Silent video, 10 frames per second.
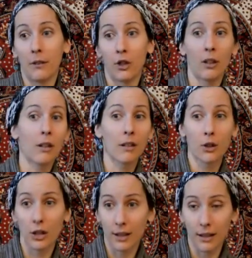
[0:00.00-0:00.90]

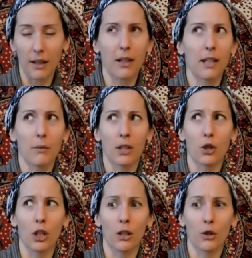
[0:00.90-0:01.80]
geologist, I think he was a
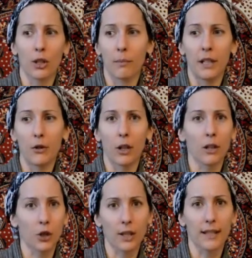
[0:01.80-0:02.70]
geologist,
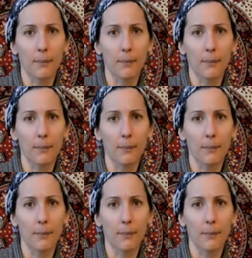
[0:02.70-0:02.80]
meteorologist,